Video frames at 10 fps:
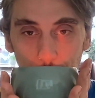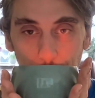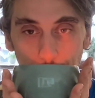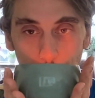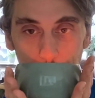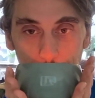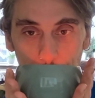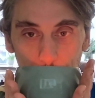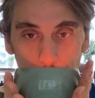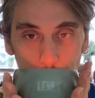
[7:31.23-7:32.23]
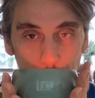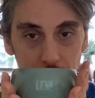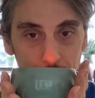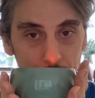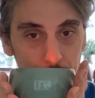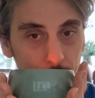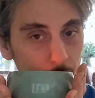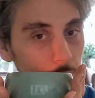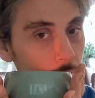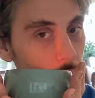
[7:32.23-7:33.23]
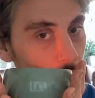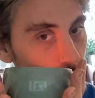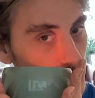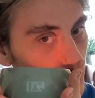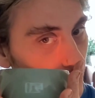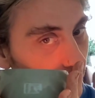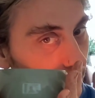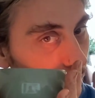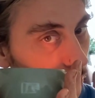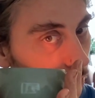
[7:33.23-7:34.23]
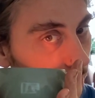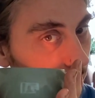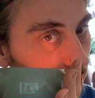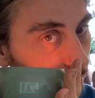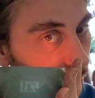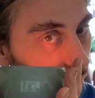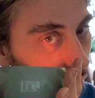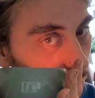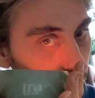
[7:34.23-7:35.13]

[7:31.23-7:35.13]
and I will leave you. But I'm never really leaving you.